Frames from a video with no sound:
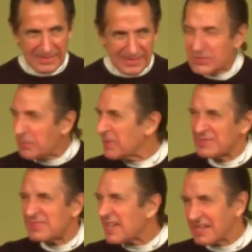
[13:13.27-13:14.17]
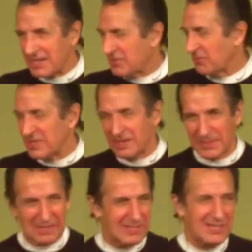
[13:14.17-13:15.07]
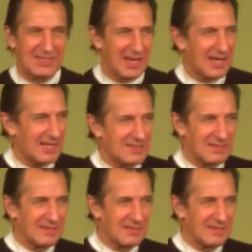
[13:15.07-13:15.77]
It's pathetic to read about these guys